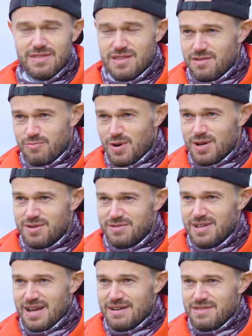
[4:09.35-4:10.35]
in the
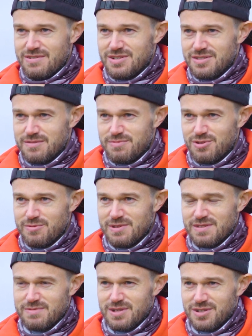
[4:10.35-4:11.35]
world out there and just absorbing
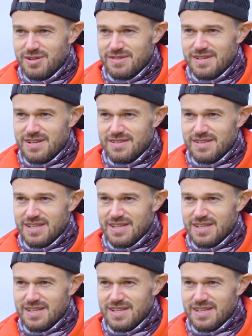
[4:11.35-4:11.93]
as much content as I